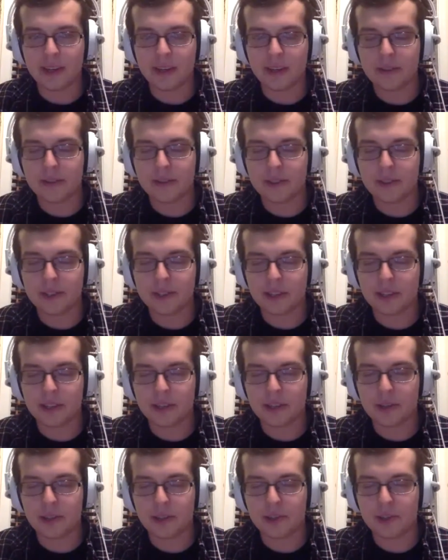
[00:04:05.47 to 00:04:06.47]
just like
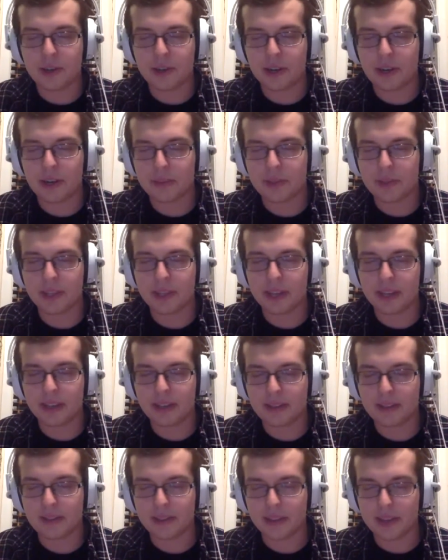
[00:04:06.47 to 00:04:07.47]
doing a straight up set,
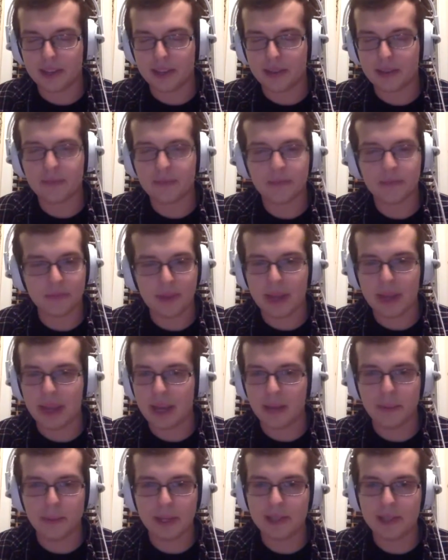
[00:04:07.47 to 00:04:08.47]
like
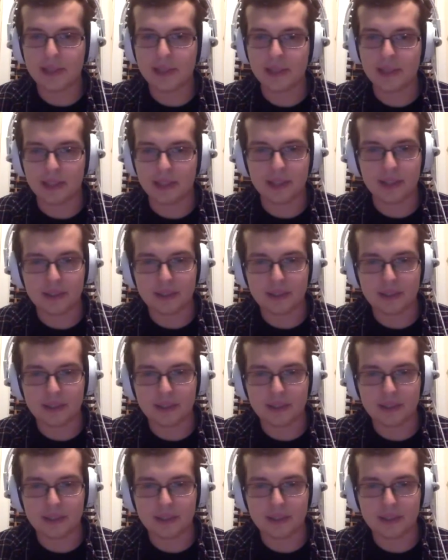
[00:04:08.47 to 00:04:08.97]
ABC,